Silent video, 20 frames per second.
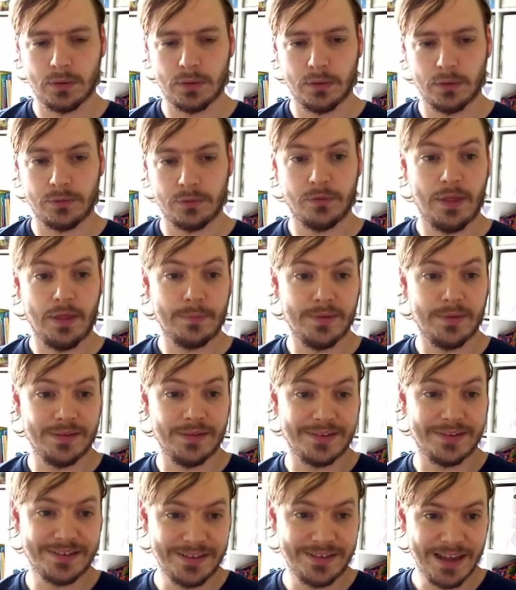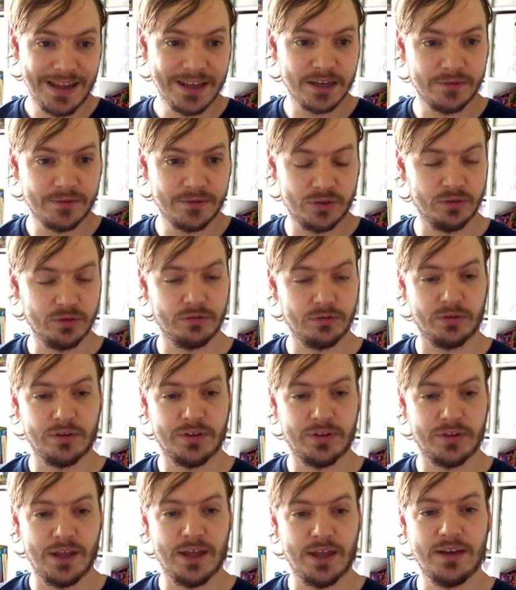so that means sec of
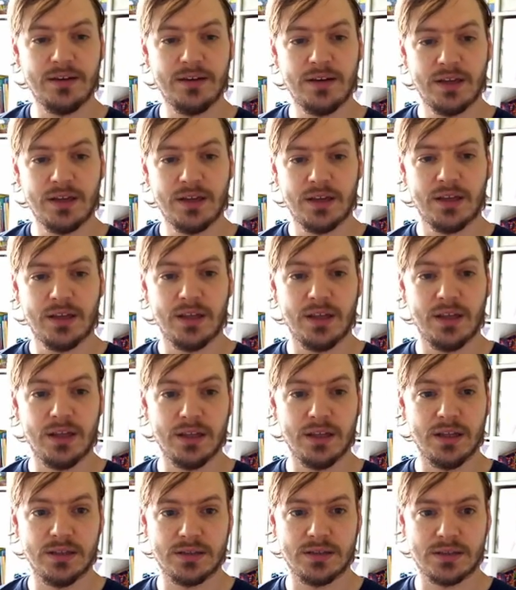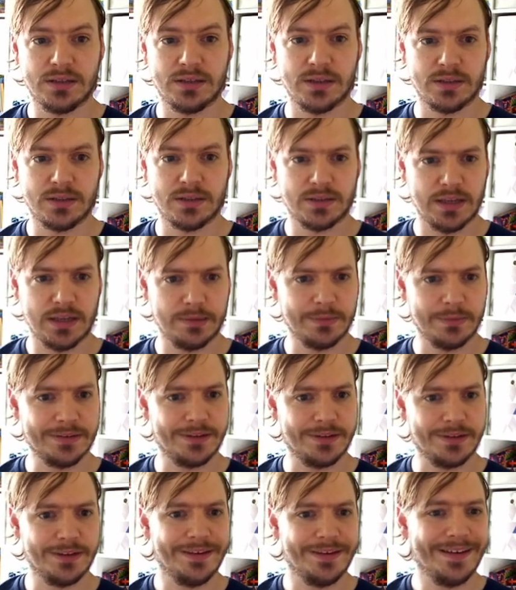210 is the same as
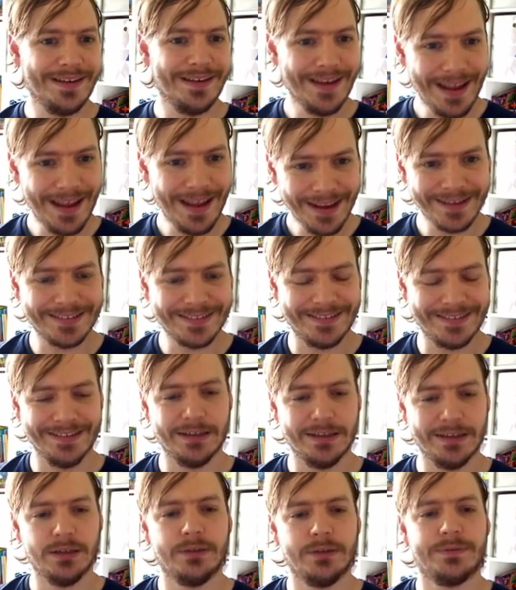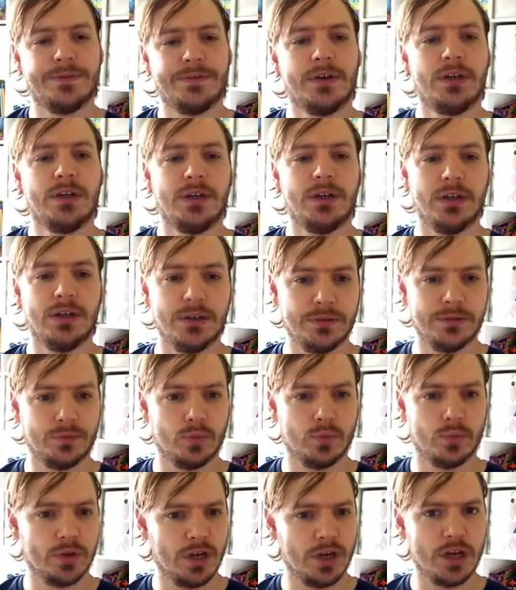the negative of
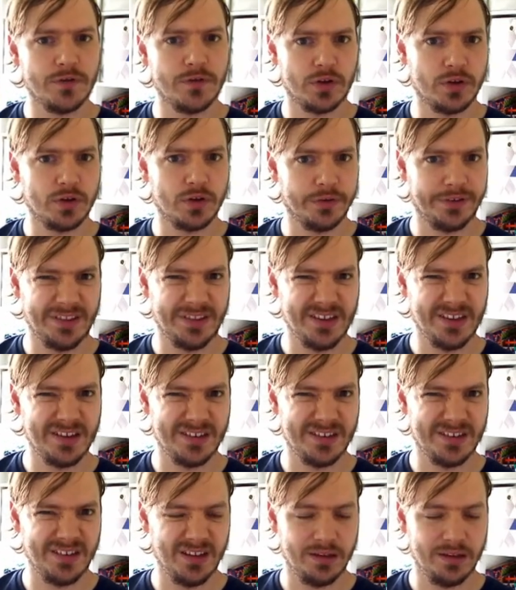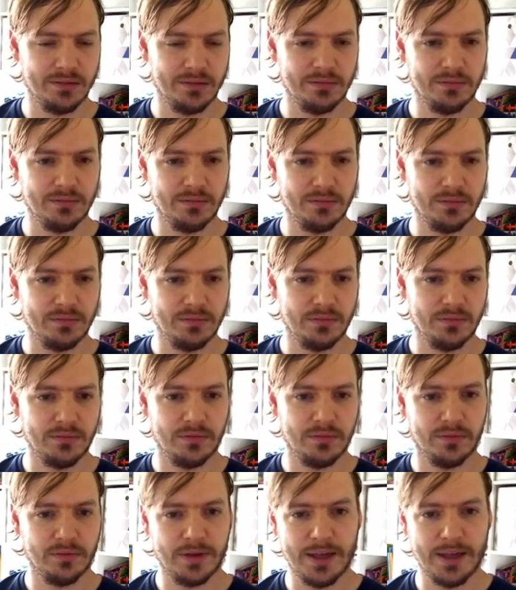1 over cos 30.
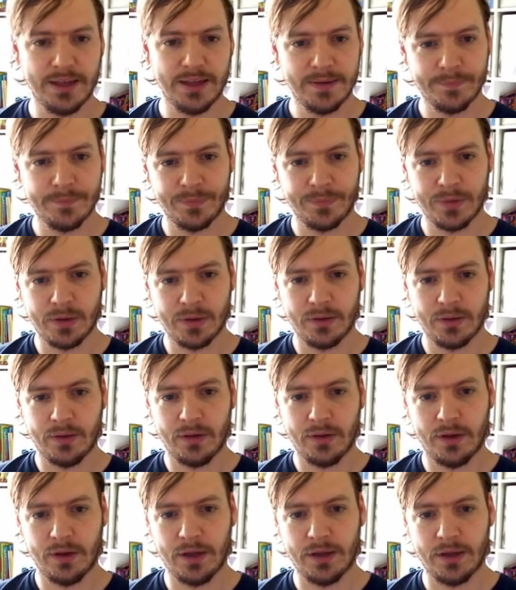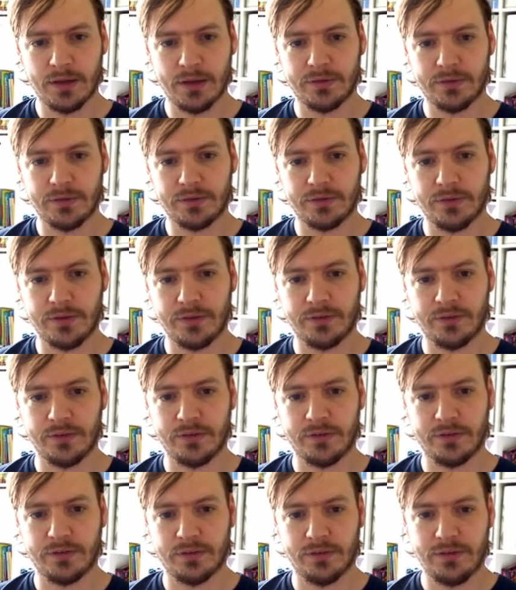Okay, uh, so this
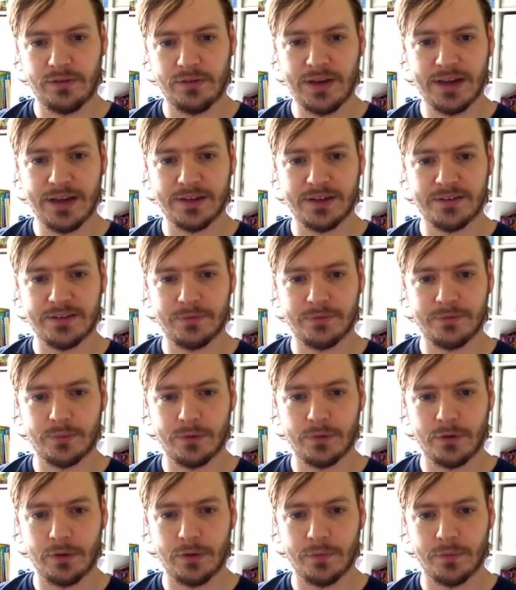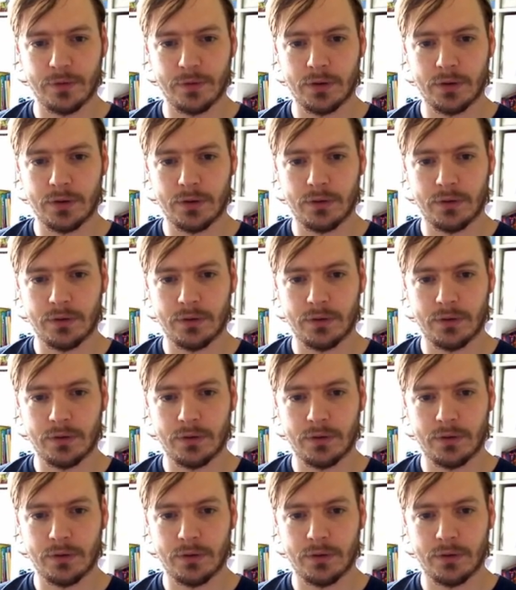is negative 1 over